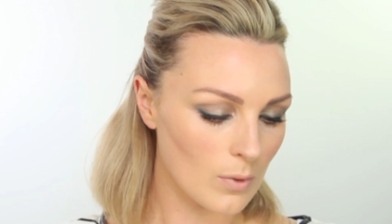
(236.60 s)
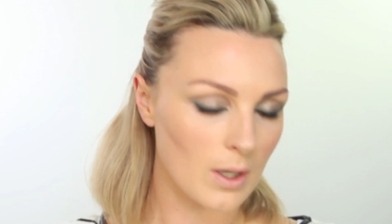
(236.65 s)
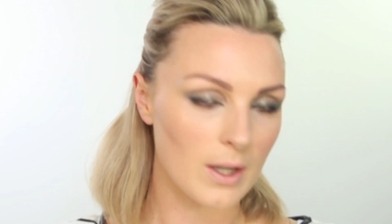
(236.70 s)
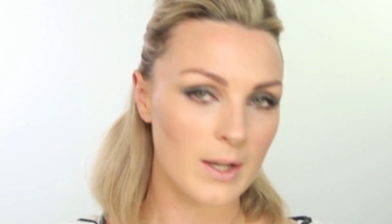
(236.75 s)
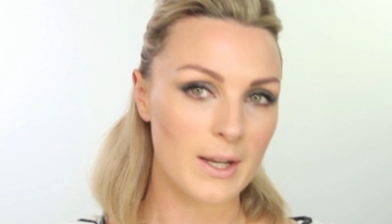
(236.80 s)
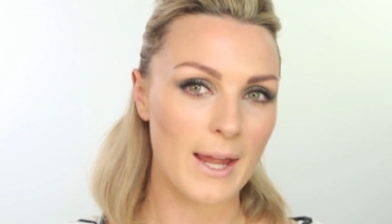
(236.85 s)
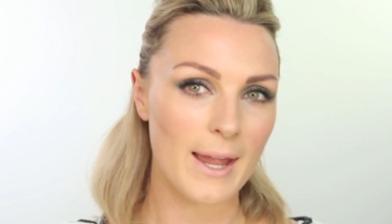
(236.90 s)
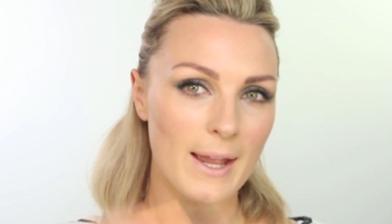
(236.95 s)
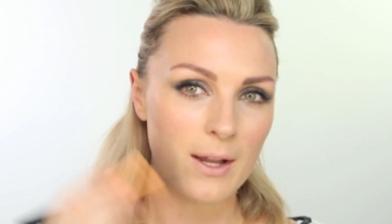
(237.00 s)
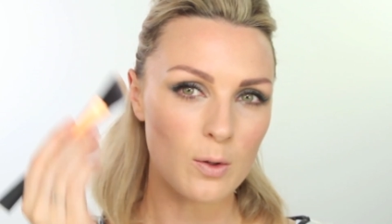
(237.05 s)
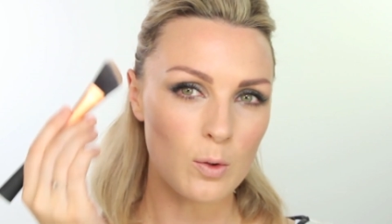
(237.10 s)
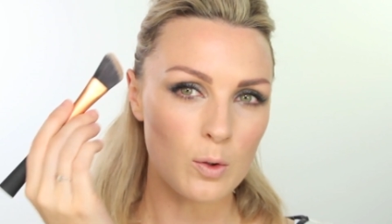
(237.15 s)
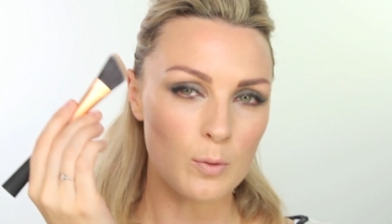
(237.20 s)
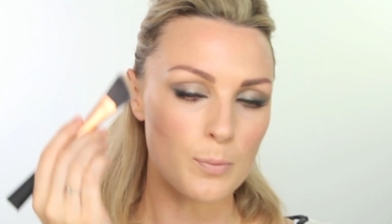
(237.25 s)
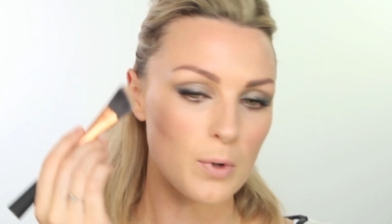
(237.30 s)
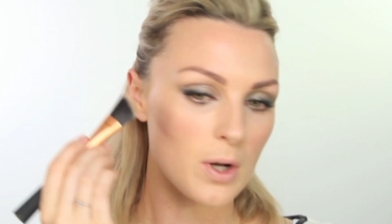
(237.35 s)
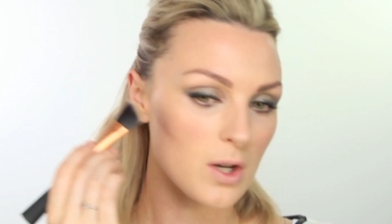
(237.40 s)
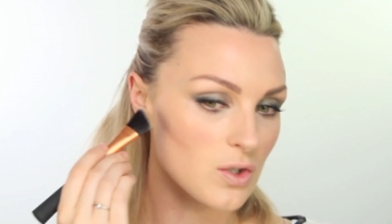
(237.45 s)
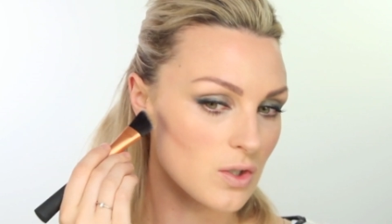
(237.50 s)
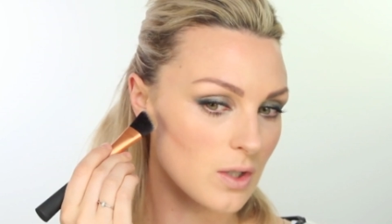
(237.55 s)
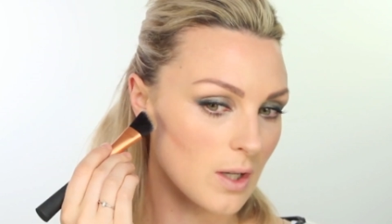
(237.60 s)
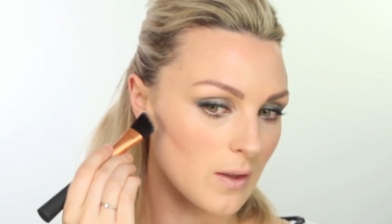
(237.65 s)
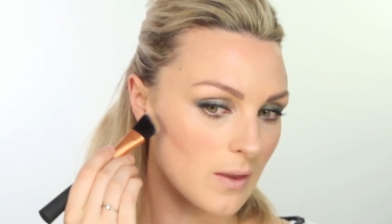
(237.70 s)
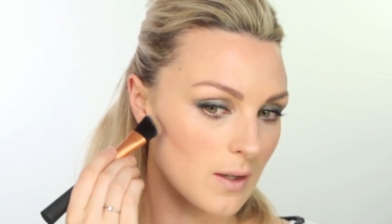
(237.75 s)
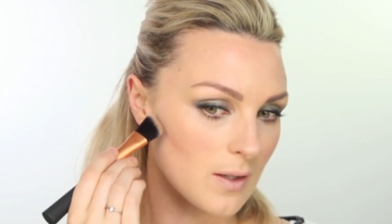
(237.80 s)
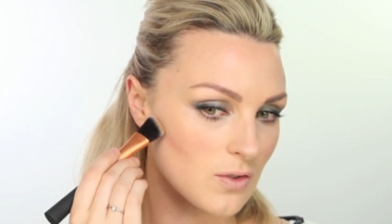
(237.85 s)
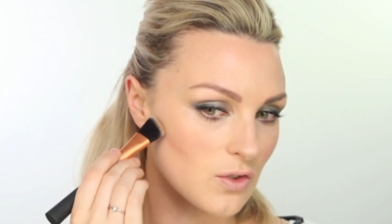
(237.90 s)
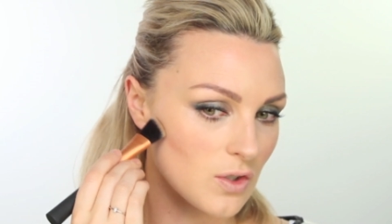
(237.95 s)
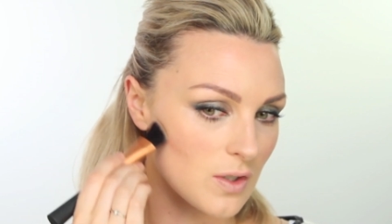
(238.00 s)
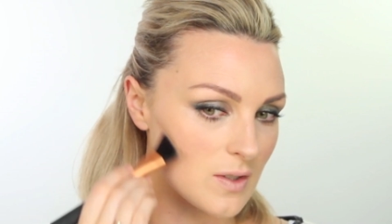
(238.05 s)
An angled brush like
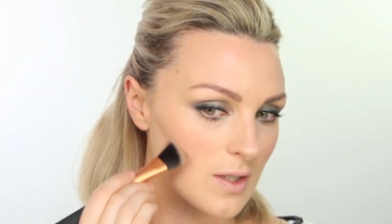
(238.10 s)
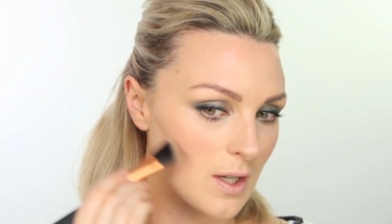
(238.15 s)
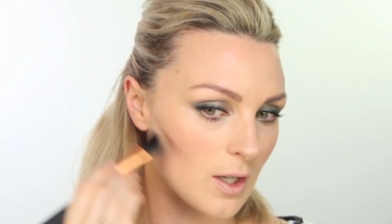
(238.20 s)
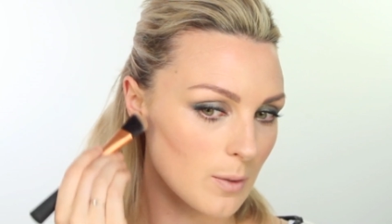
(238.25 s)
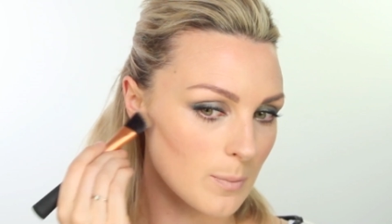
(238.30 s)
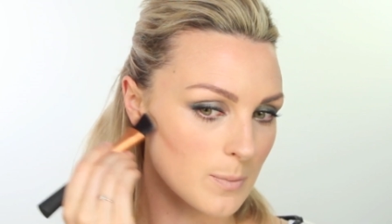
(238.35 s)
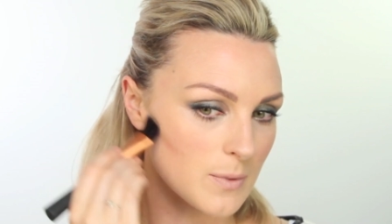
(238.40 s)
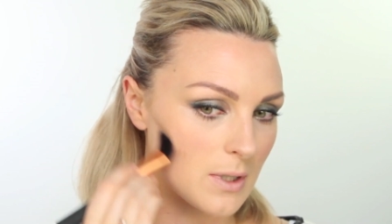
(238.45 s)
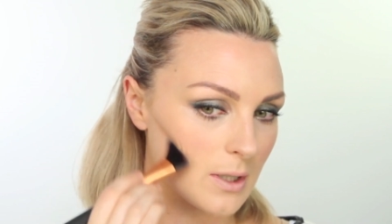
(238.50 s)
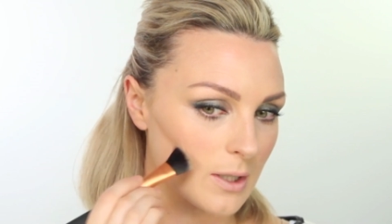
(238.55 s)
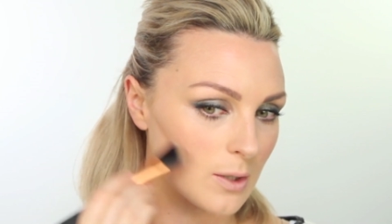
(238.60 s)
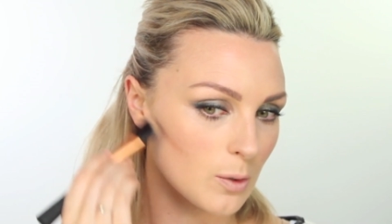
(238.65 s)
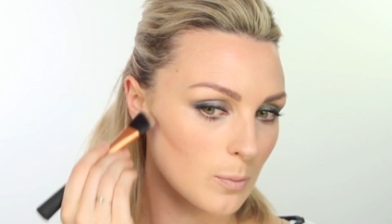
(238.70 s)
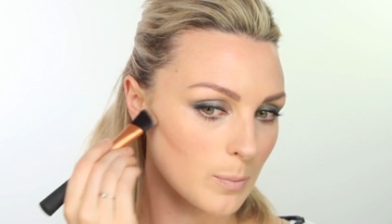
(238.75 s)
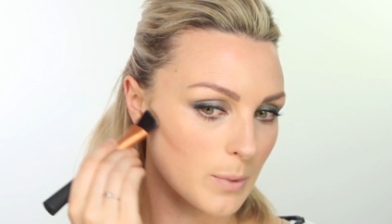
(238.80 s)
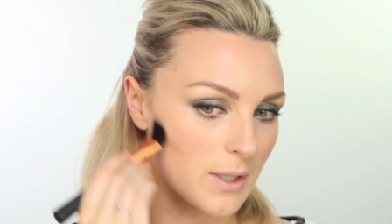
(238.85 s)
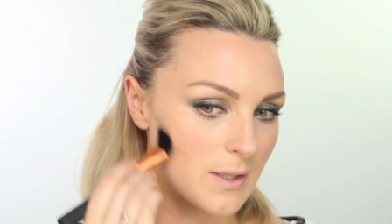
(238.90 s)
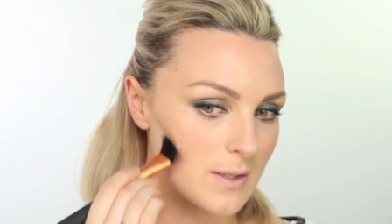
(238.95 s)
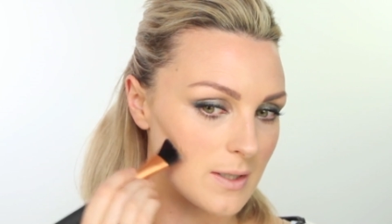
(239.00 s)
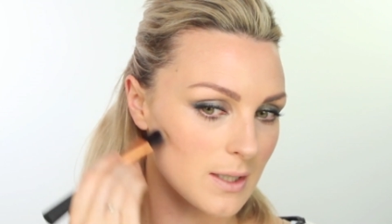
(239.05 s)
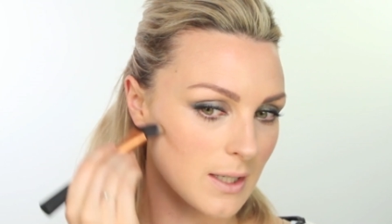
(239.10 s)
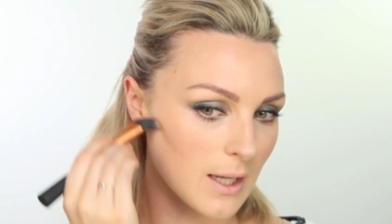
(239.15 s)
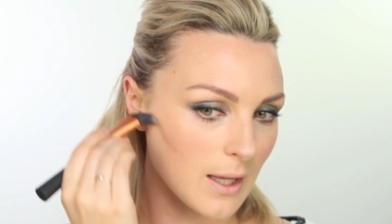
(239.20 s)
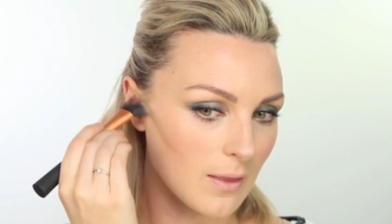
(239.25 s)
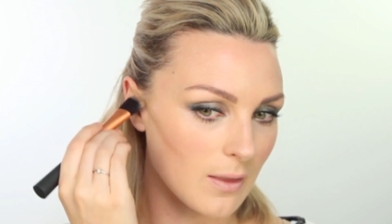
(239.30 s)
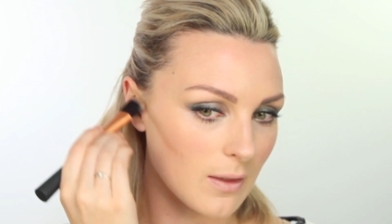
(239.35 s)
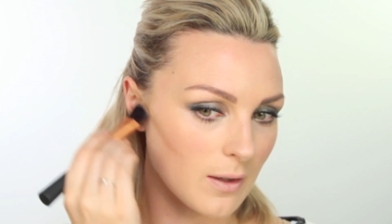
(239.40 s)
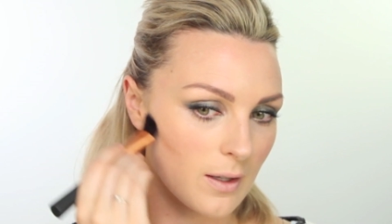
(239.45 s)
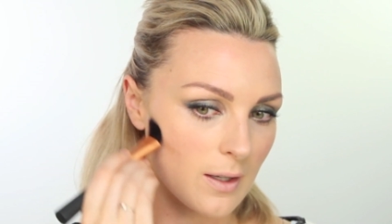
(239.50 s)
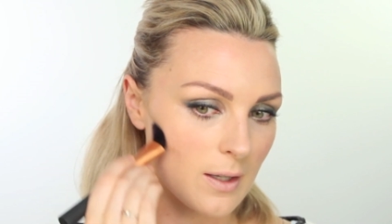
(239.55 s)
this just helps a little bit to
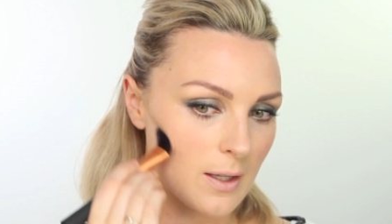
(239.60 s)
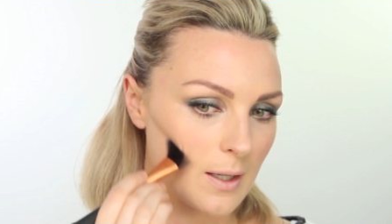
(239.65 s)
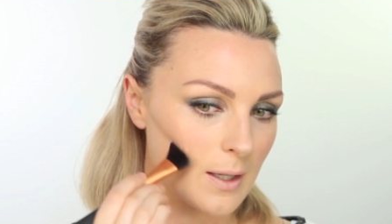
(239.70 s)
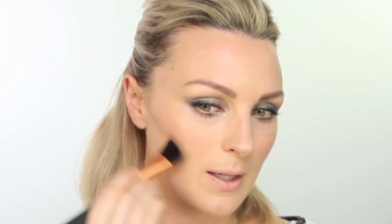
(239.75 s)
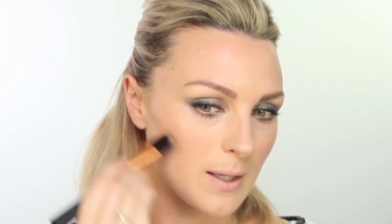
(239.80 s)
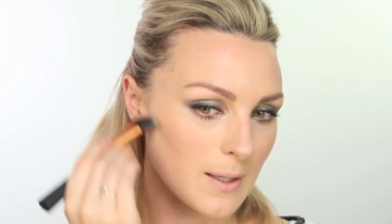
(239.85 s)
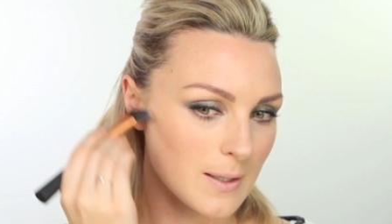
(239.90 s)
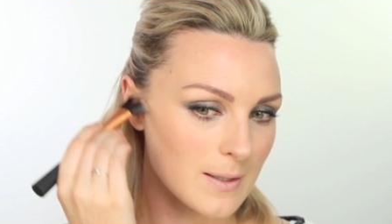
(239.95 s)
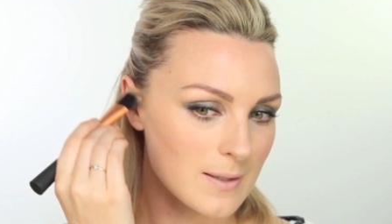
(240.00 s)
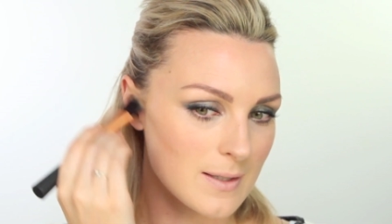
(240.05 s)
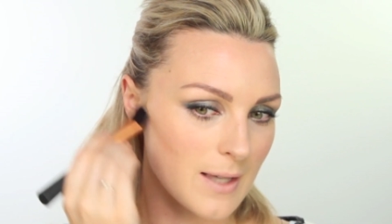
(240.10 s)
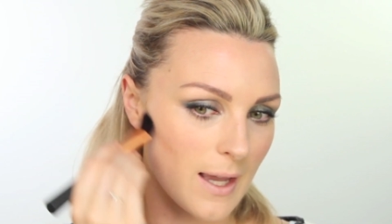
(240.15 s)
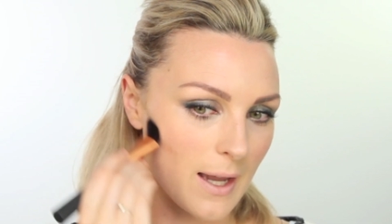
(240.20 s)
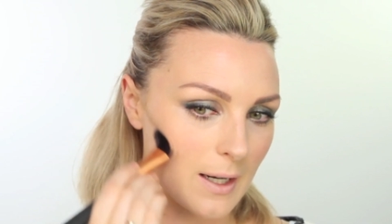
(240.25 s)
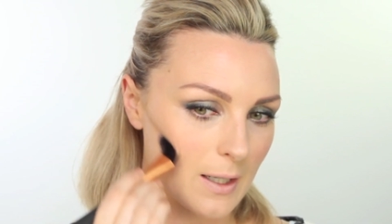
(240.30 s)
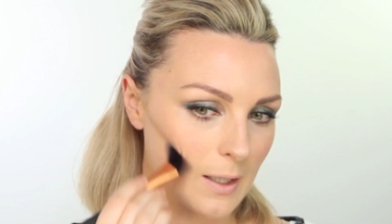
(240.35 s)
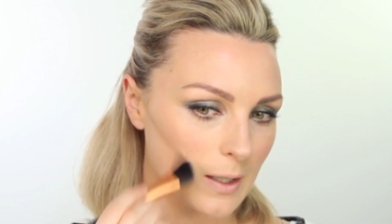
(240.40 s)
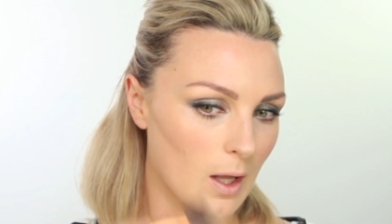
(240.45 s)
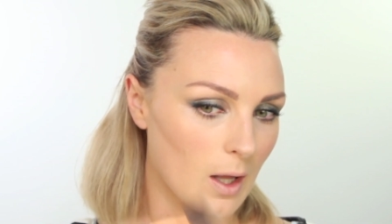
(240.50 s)
get the exact